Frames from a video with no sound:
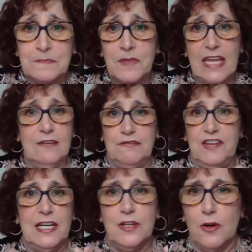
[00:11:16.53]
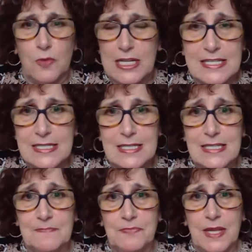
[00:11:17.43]

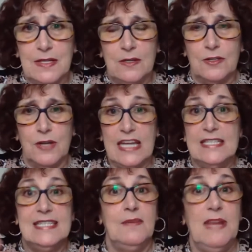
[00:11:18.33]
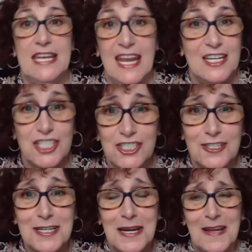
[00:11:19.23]
inferiority, uh,
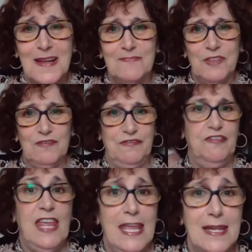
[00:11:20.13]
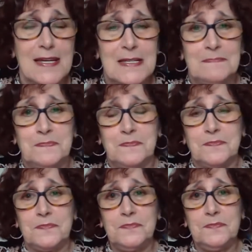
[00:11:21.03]
intimidation, fear,
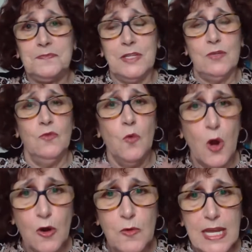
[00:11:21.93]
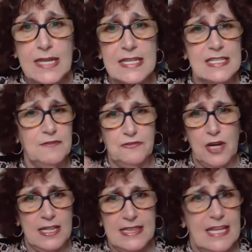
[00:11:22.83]
worry,
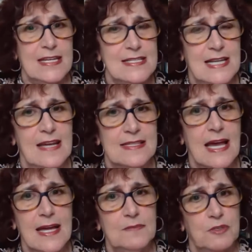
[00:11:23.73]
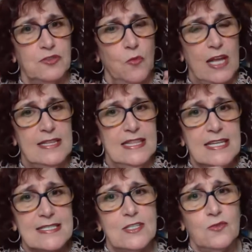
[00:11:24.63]
different things like that. But what
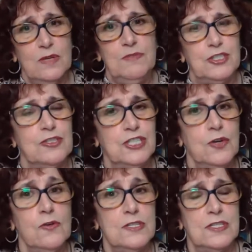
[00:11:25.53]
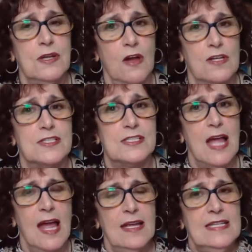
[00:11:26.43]
this scripture shows us
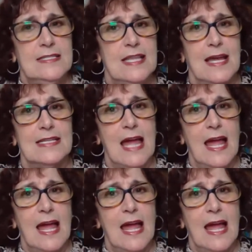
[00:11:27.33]
is that